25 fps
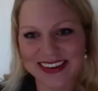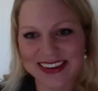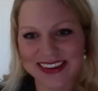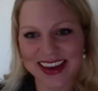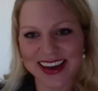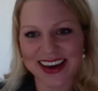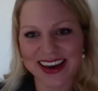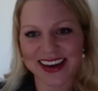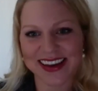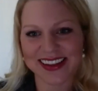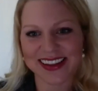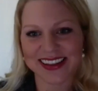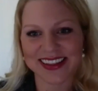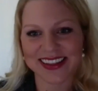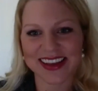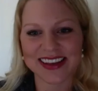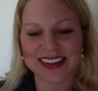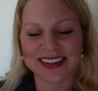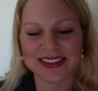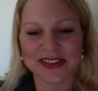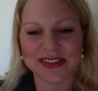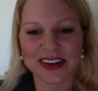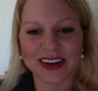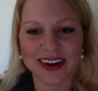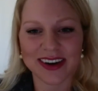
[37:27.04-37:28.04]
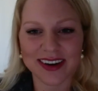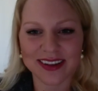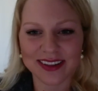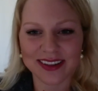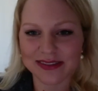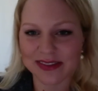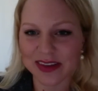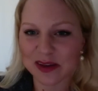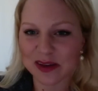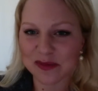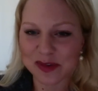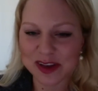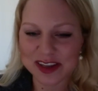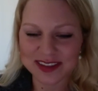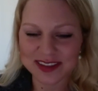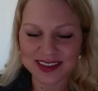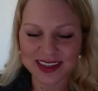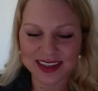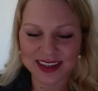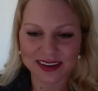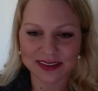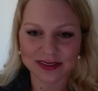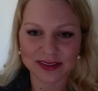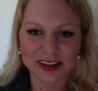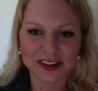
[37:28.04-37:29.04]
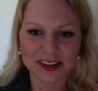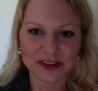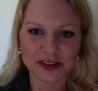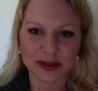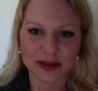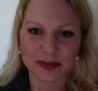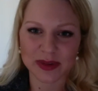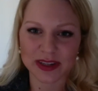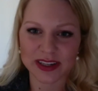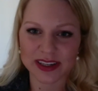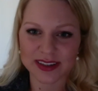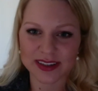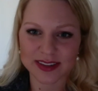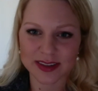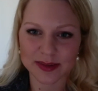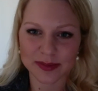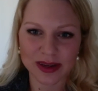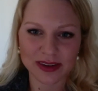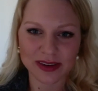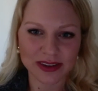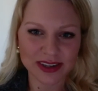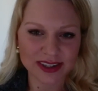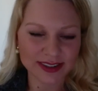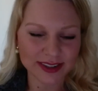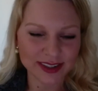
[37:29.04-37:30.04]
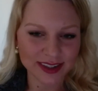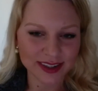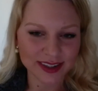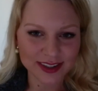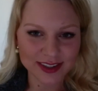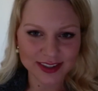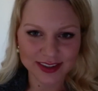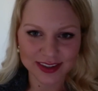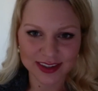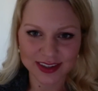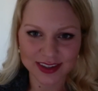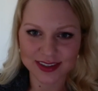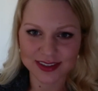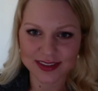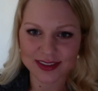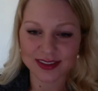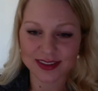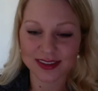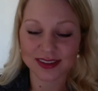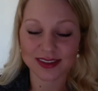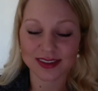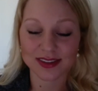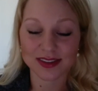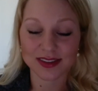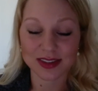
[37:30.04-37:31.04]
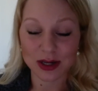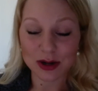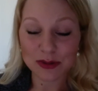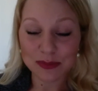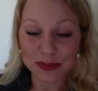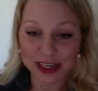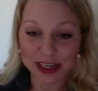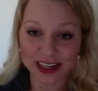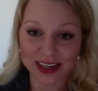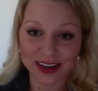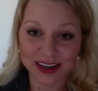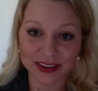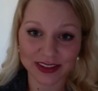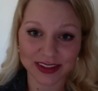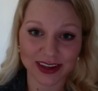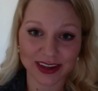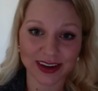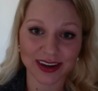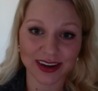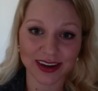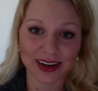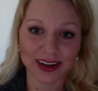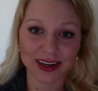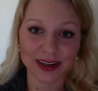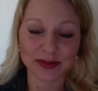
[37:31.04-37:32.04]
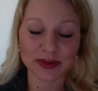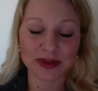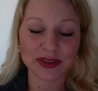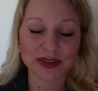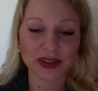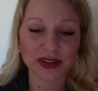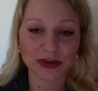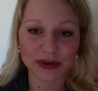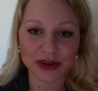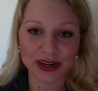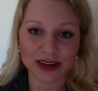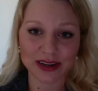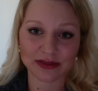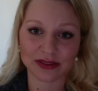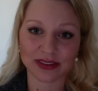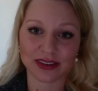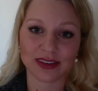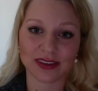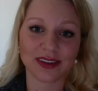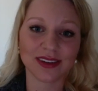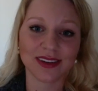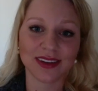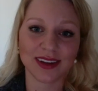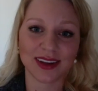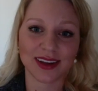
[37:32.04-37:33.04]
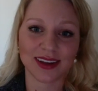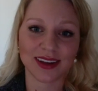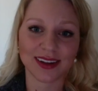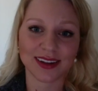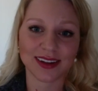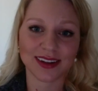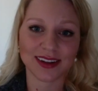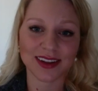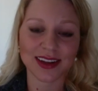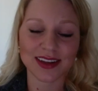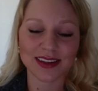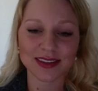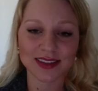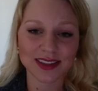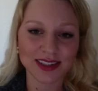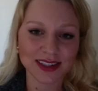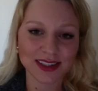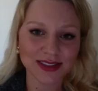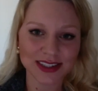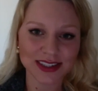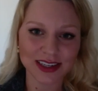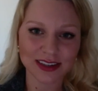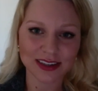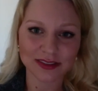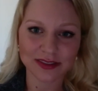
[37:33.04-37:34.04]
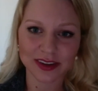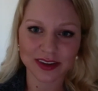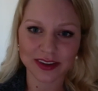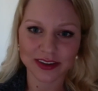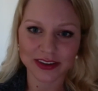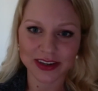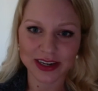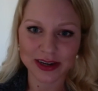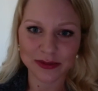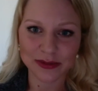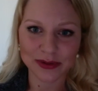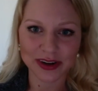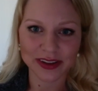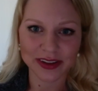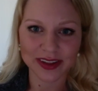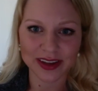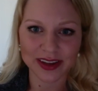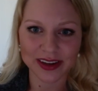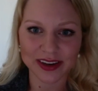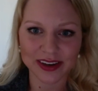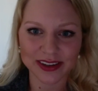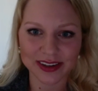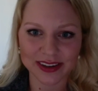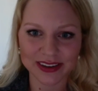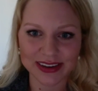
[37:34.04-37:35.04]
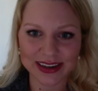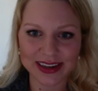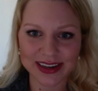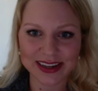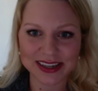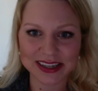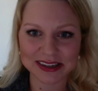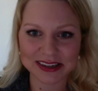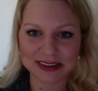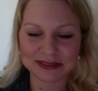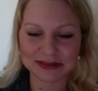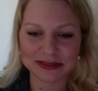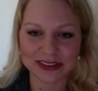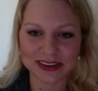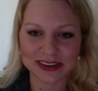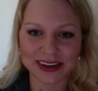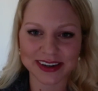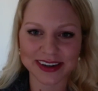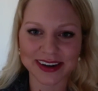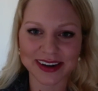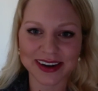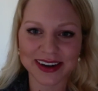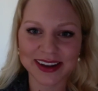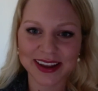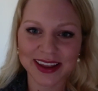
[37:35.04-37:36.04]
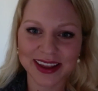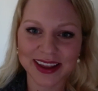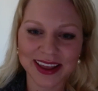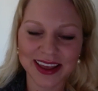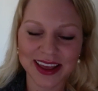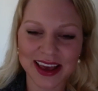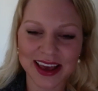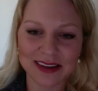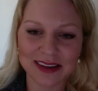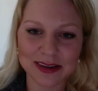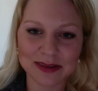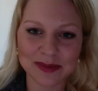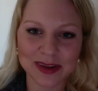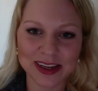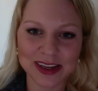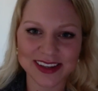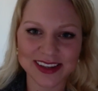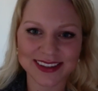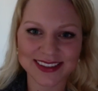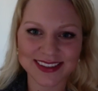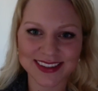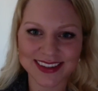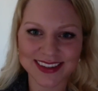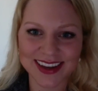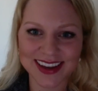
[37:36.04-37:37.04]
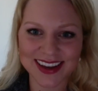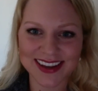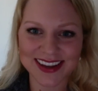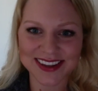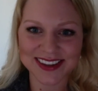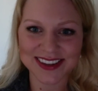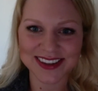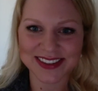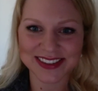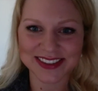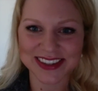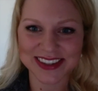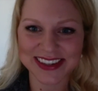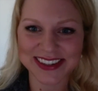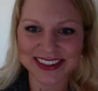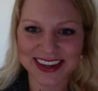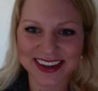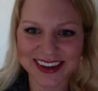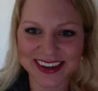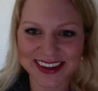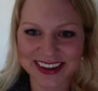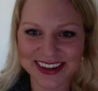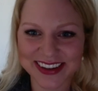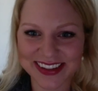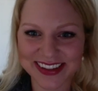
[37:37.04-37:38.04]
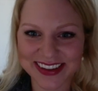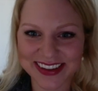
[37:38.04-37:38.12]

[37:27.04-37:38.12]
Yeah, and thanks for all the families that have contributed to my research. There's so many out there, and I'm so grateful. And thanks to you, Jen, for the great work that you're doing and for having me today. It was great talking to you.